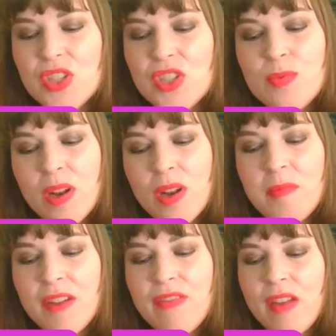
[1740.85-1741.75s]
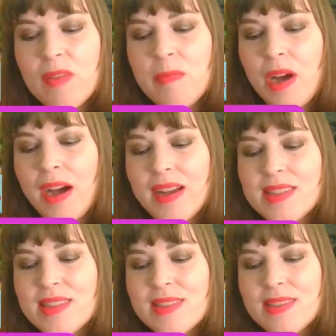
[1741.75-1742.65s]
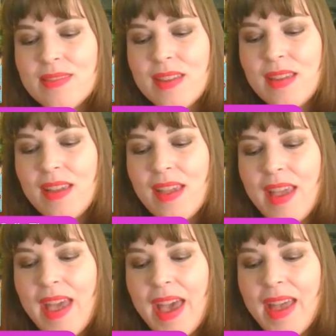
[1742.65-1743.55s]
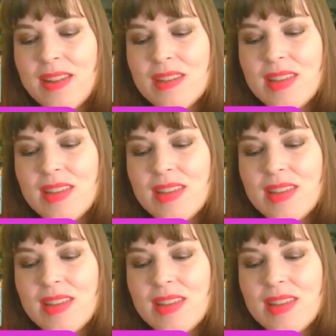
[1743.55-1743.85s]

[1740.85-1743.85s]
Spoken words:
which is one of my favorite parts. And